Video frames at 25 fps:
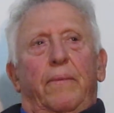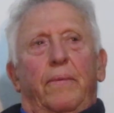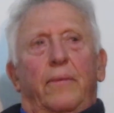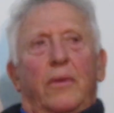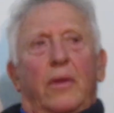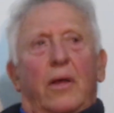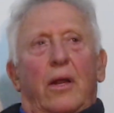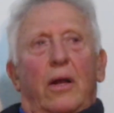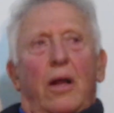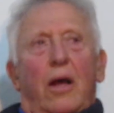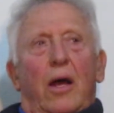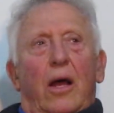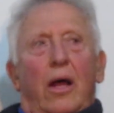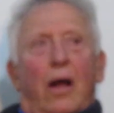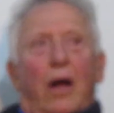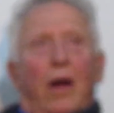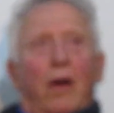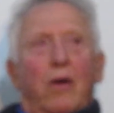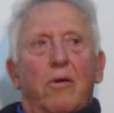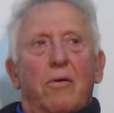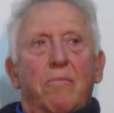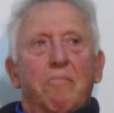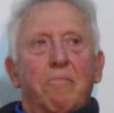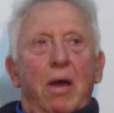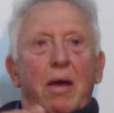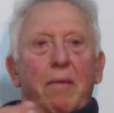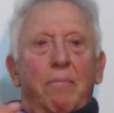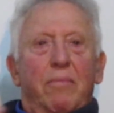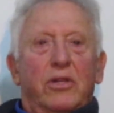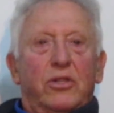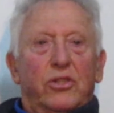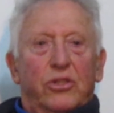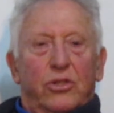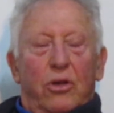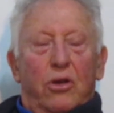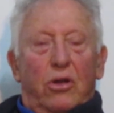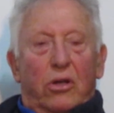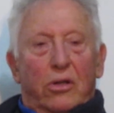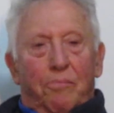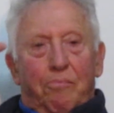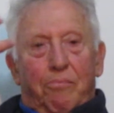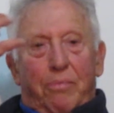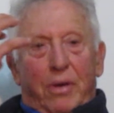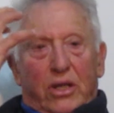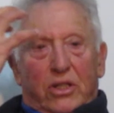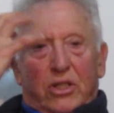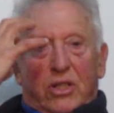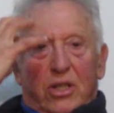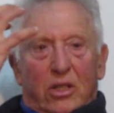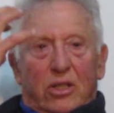I remember certain
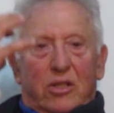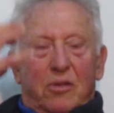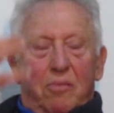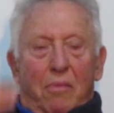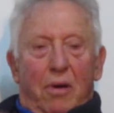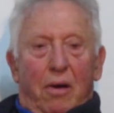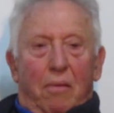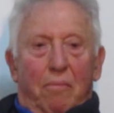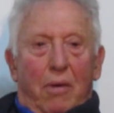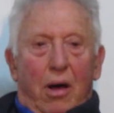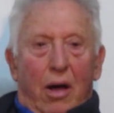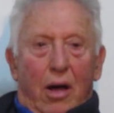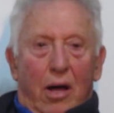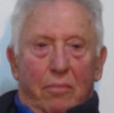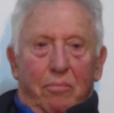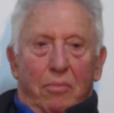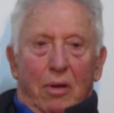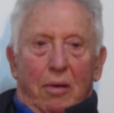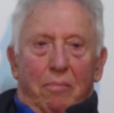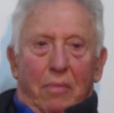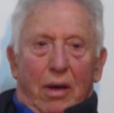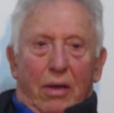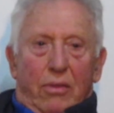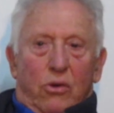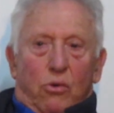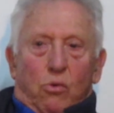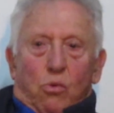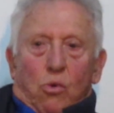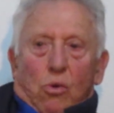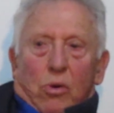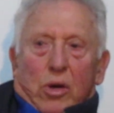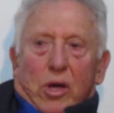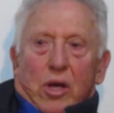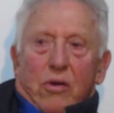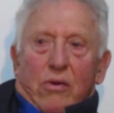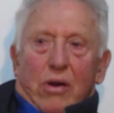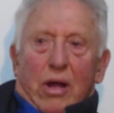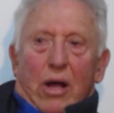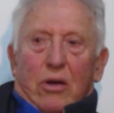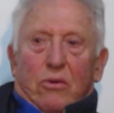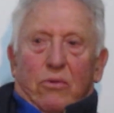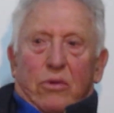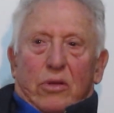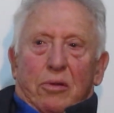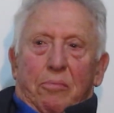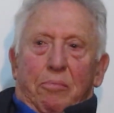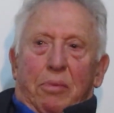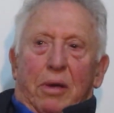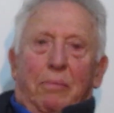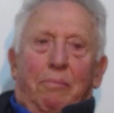pictures in my mind, my mother walking around
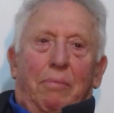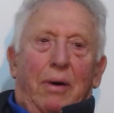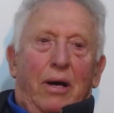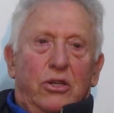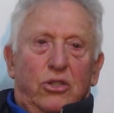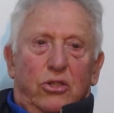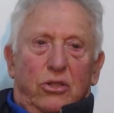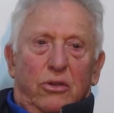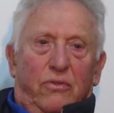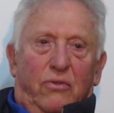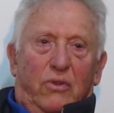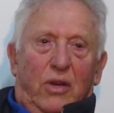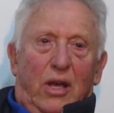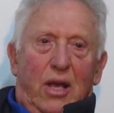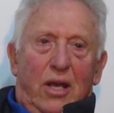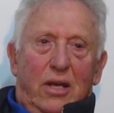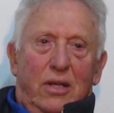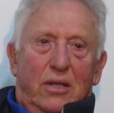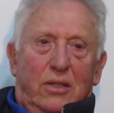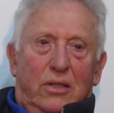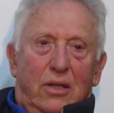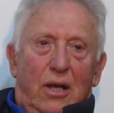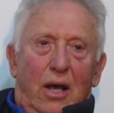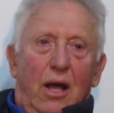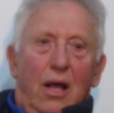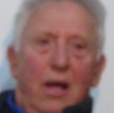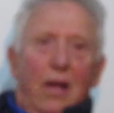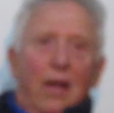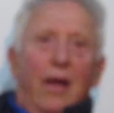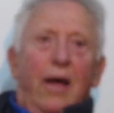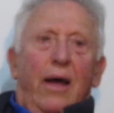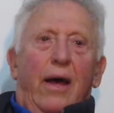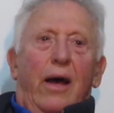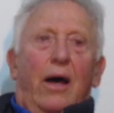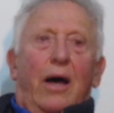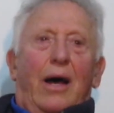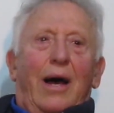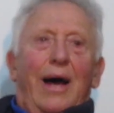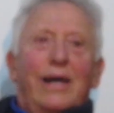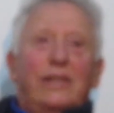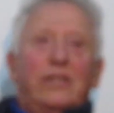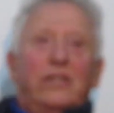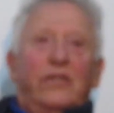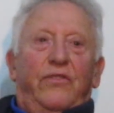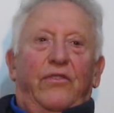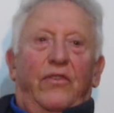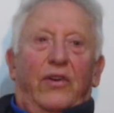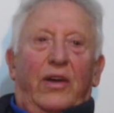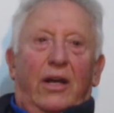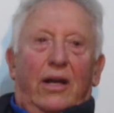with a big bunch of keys,
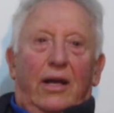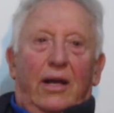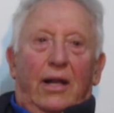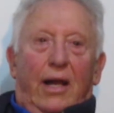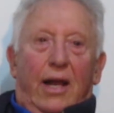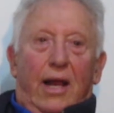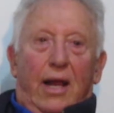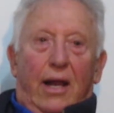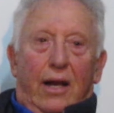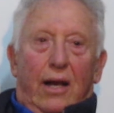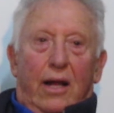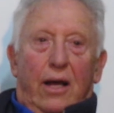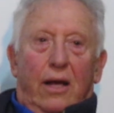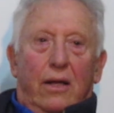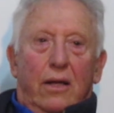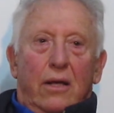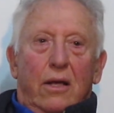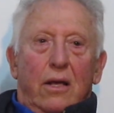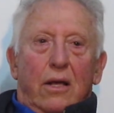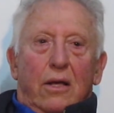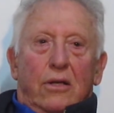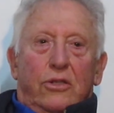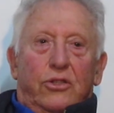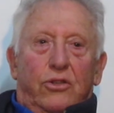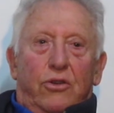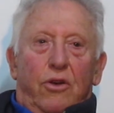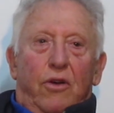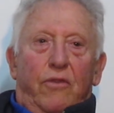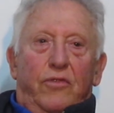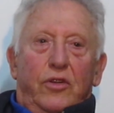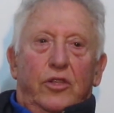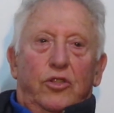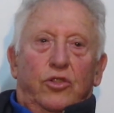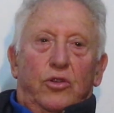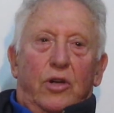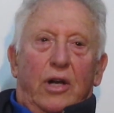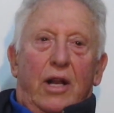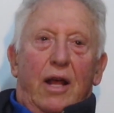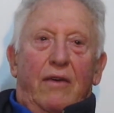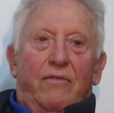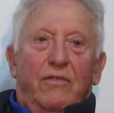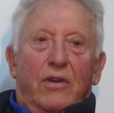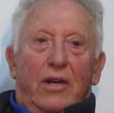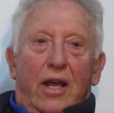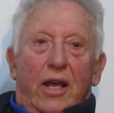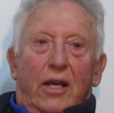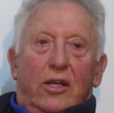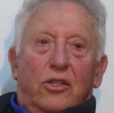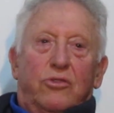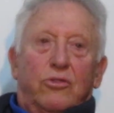Chas v'chalila, servant should have an
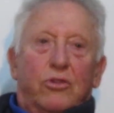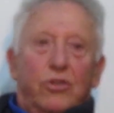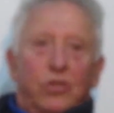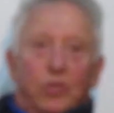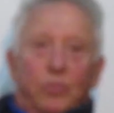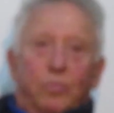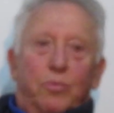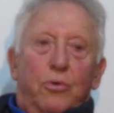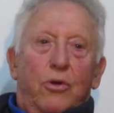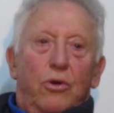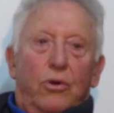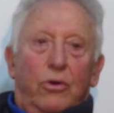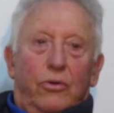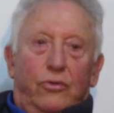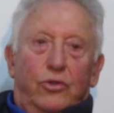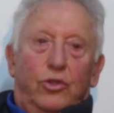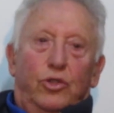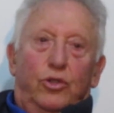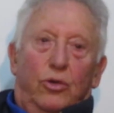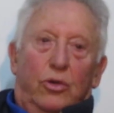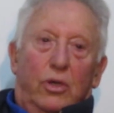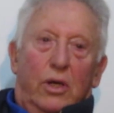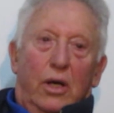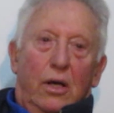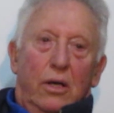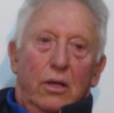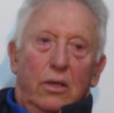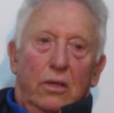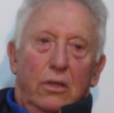extra spoon of sugar.